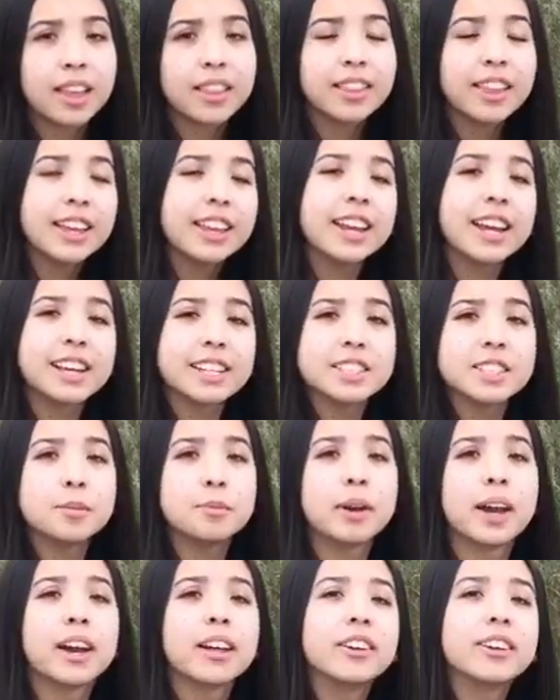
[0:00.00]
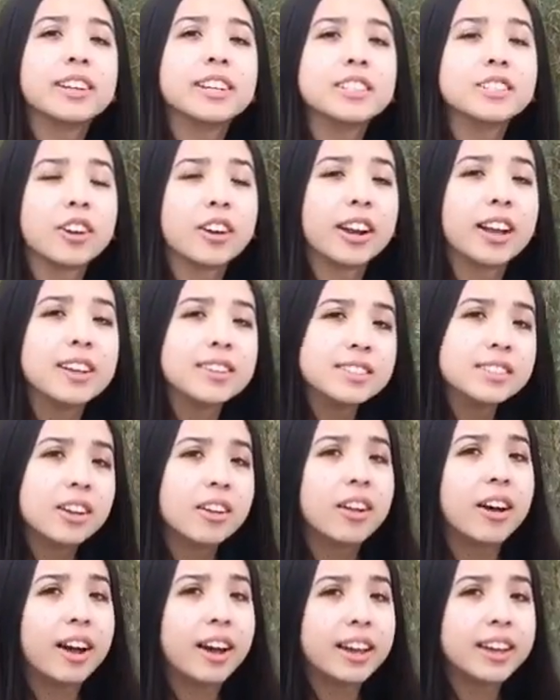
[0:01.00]
Lead acid batteries are
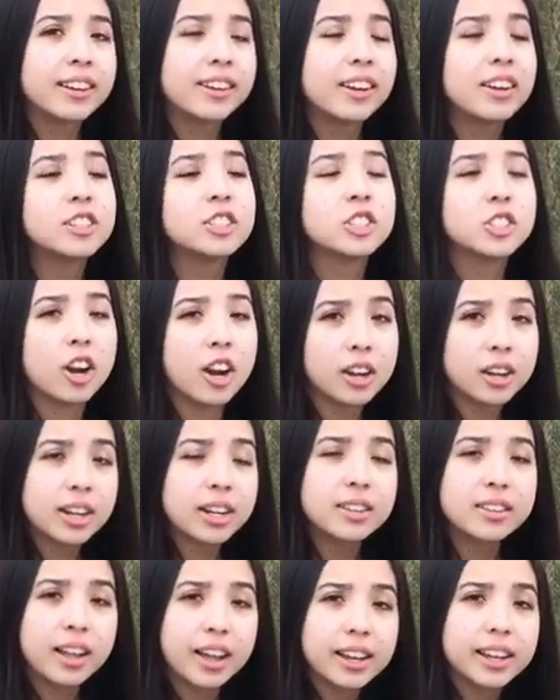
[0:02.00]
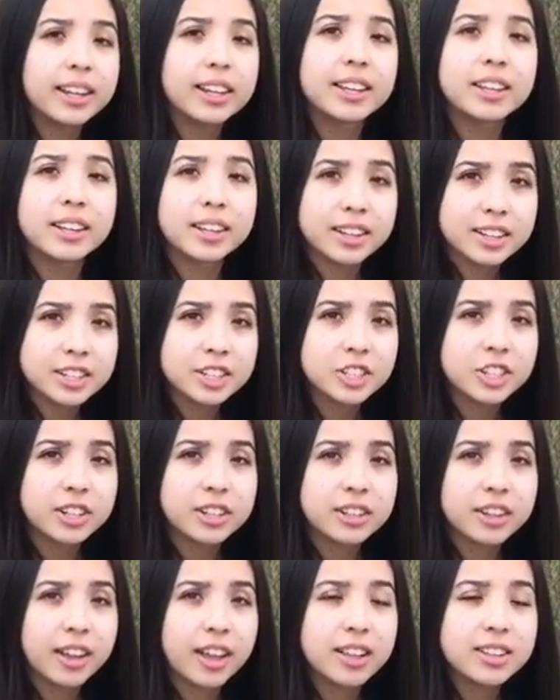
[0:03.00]
SLI, starting line ignition.
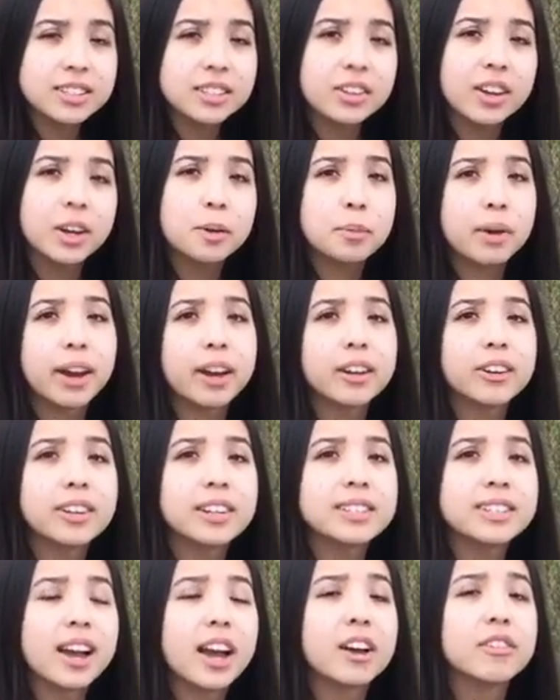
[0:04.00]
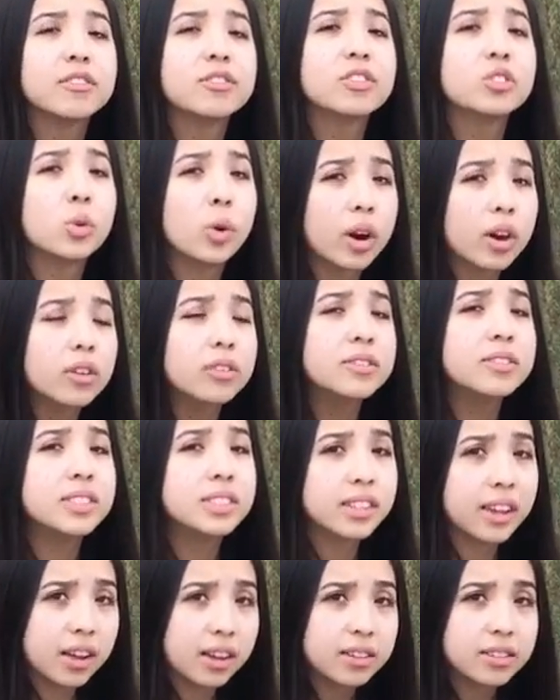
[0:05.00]
SLI batteries have 12
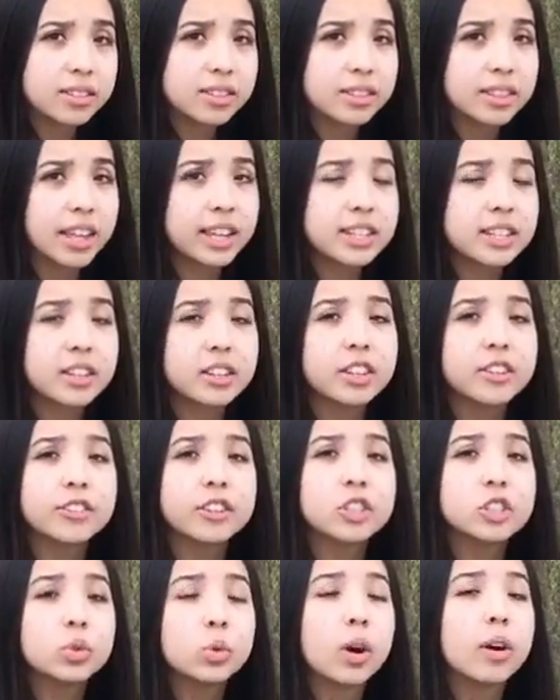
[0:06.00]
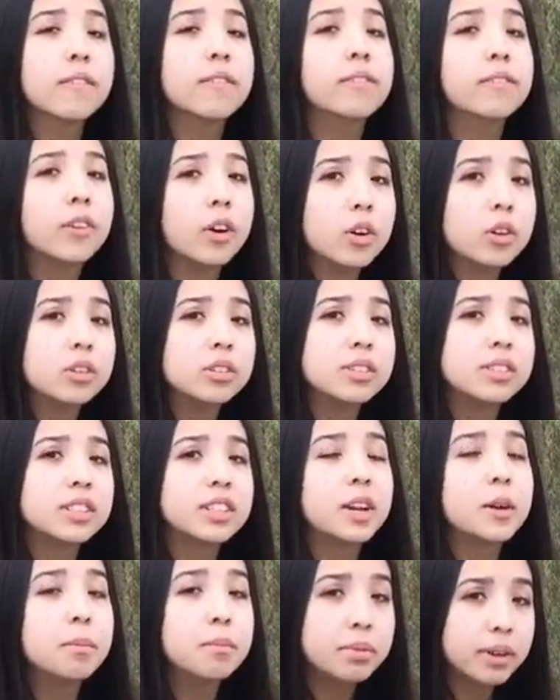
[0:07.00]
cells that deliver 12 volts
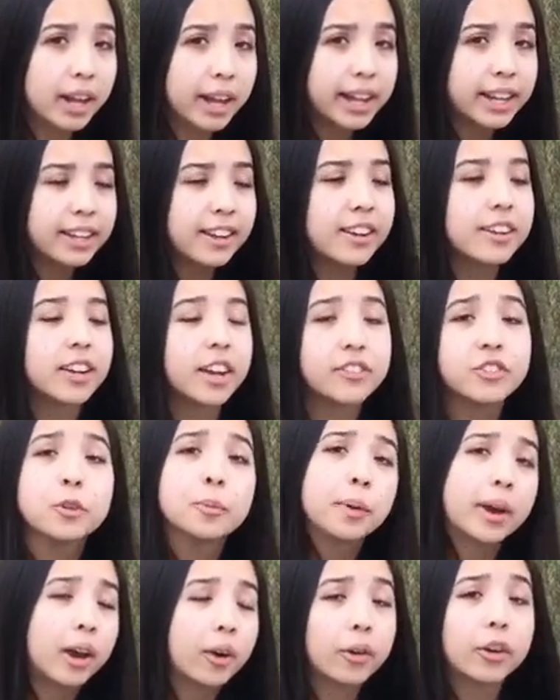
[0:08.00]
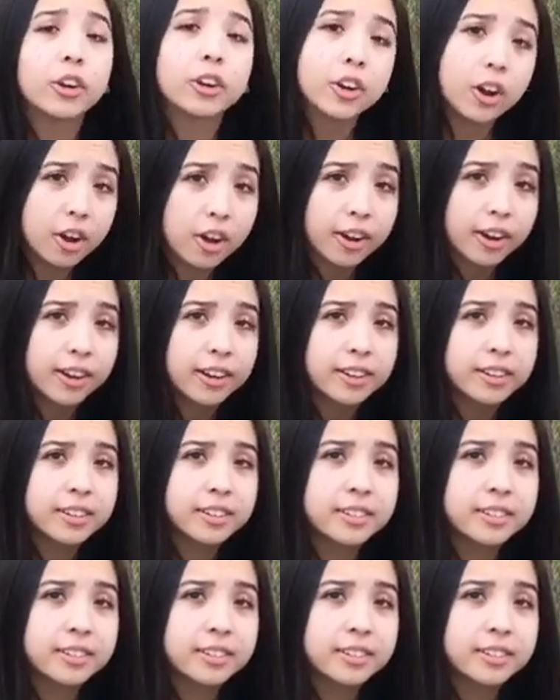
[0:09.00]
combined enough to power a car.